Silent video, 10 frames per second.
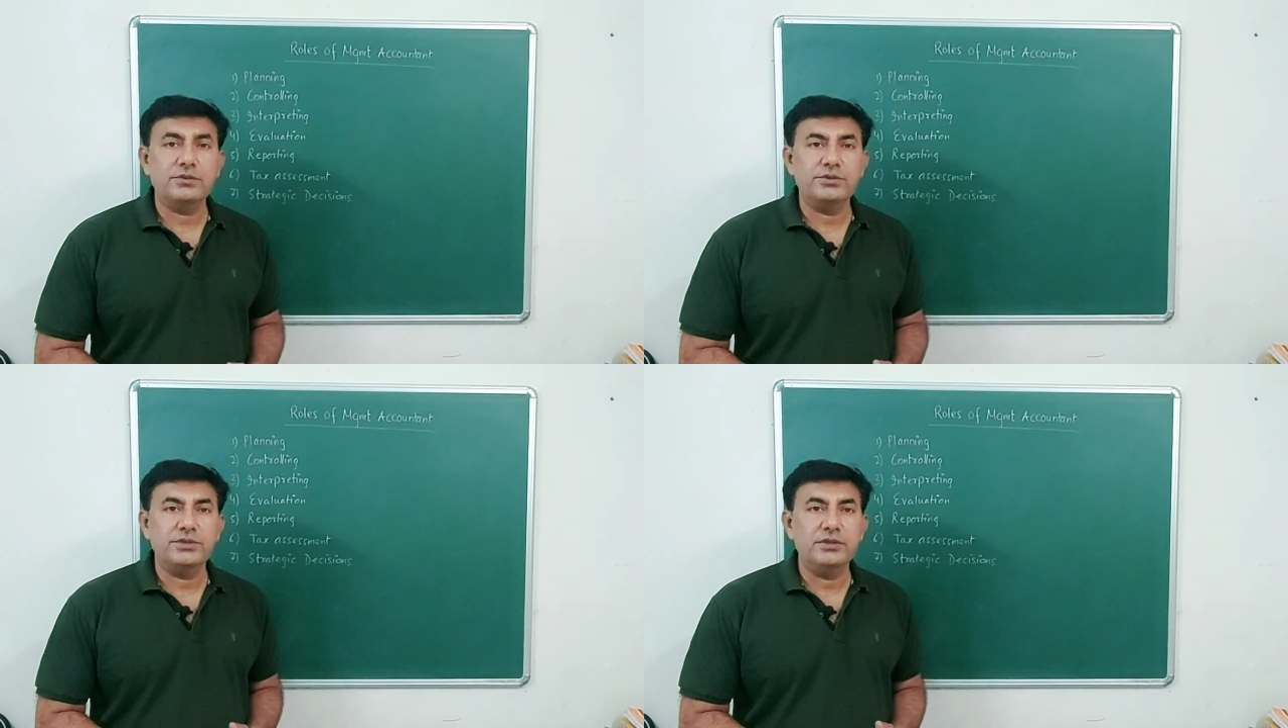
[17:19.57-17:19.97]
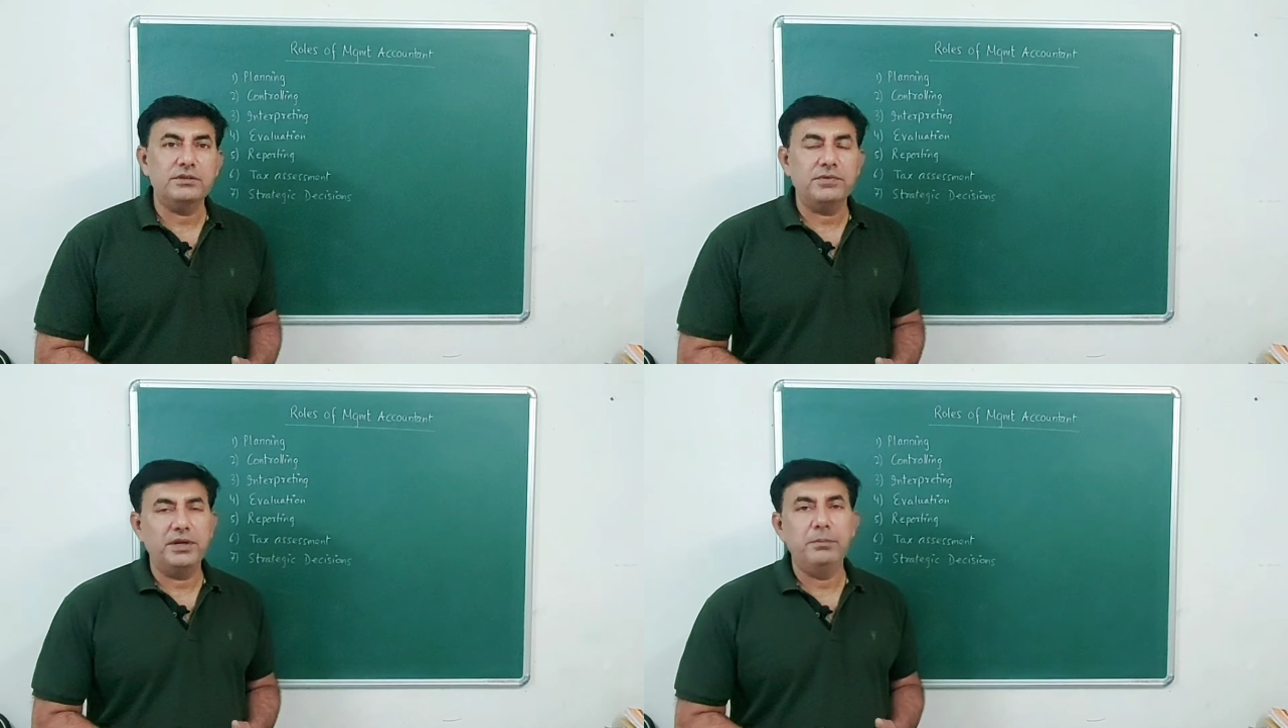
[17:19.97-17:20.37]
question is
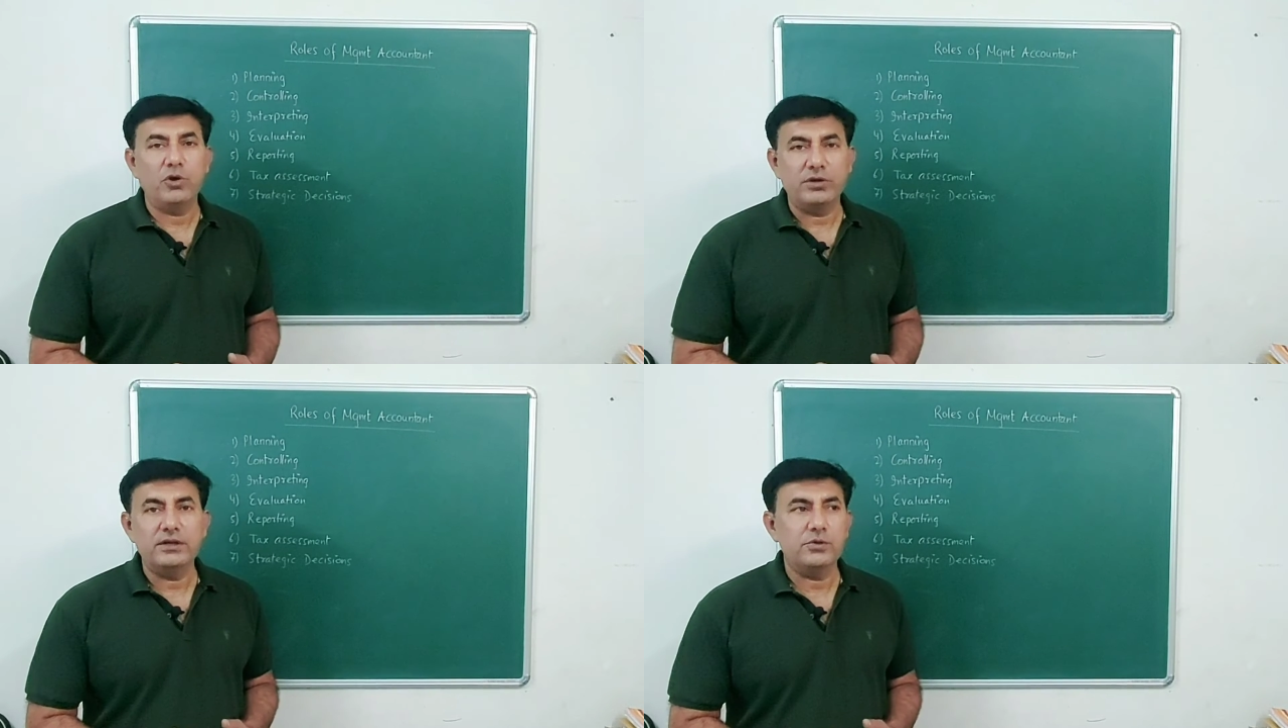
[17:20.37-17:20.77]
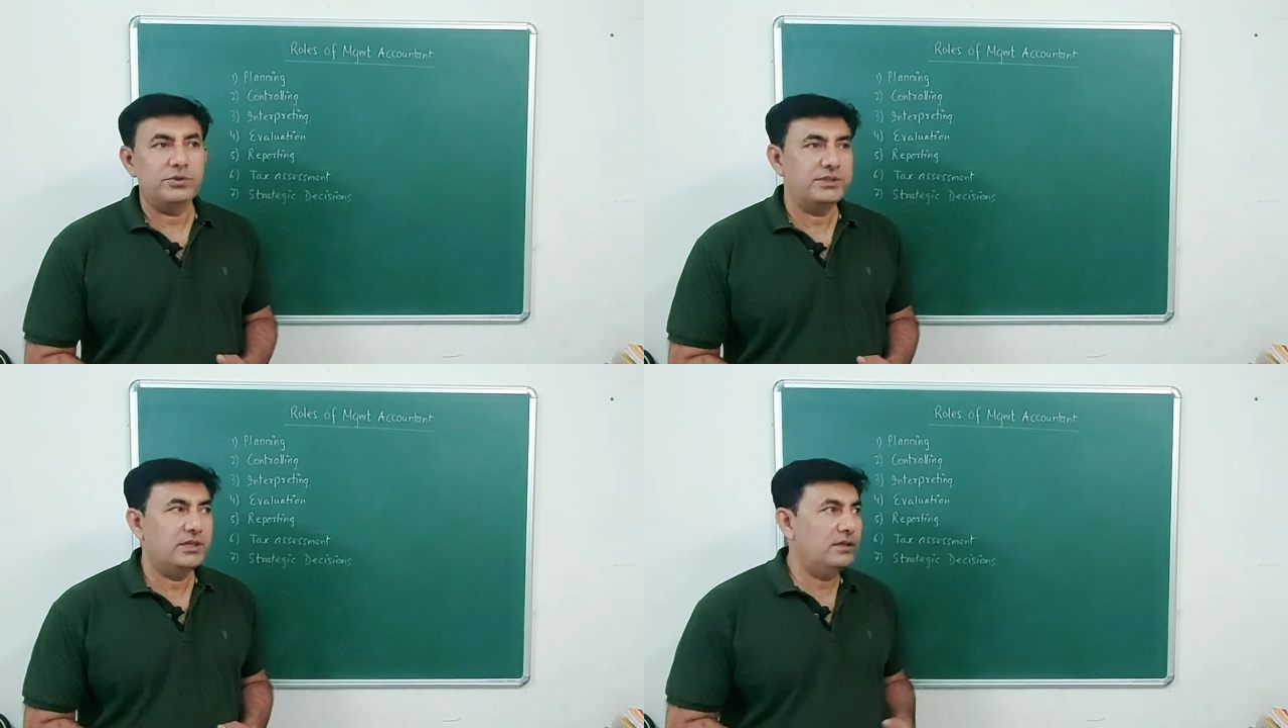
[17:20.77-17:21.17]
a very important
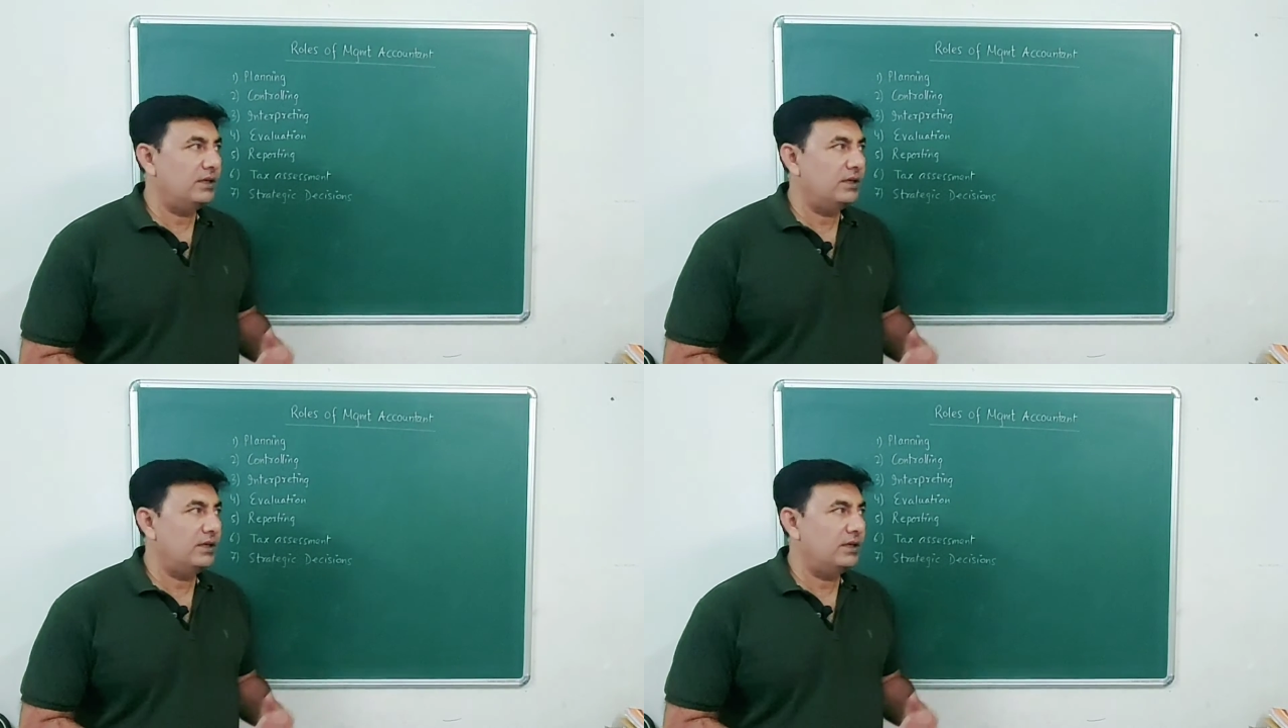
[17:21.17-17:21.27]
question.